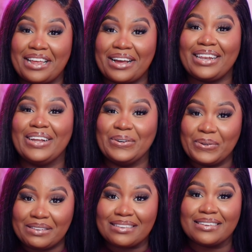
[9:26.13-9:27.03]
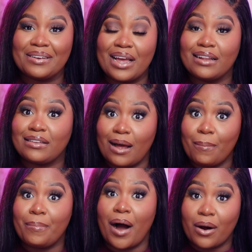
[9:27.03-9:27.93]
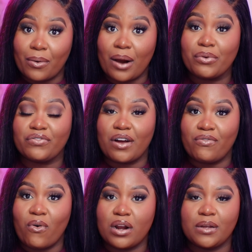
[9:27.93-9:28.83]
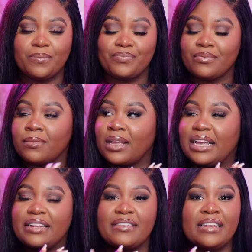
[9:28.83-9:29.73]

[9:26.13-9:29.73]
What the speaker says: close to Baccarat Rouge 540, it's